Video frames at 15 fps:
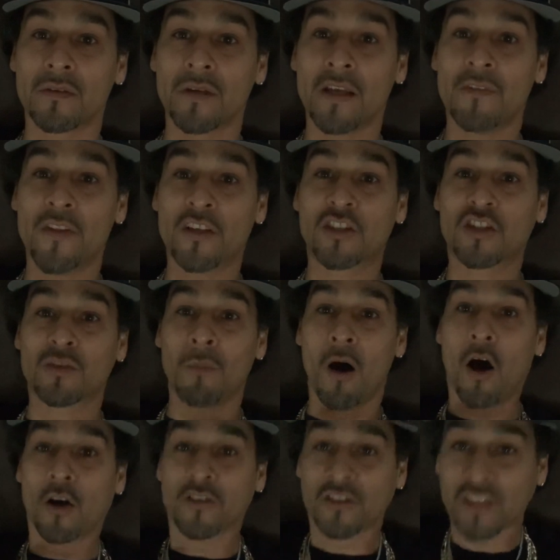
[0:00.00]
in this
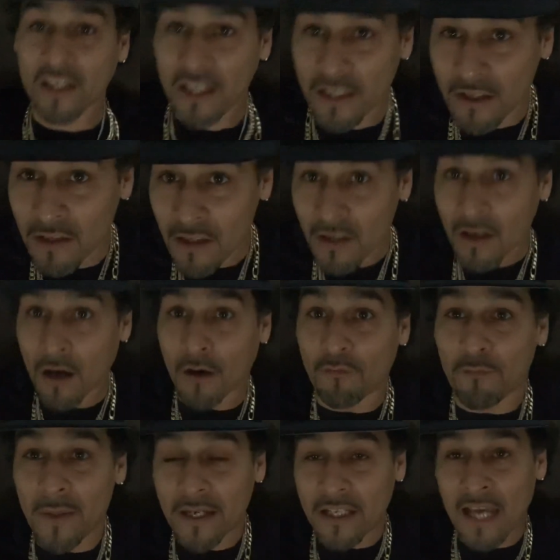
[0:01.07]
small city
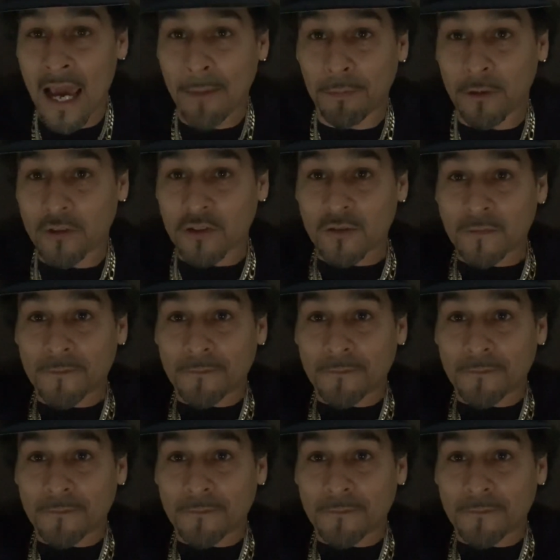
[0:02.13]
of Minneapolis?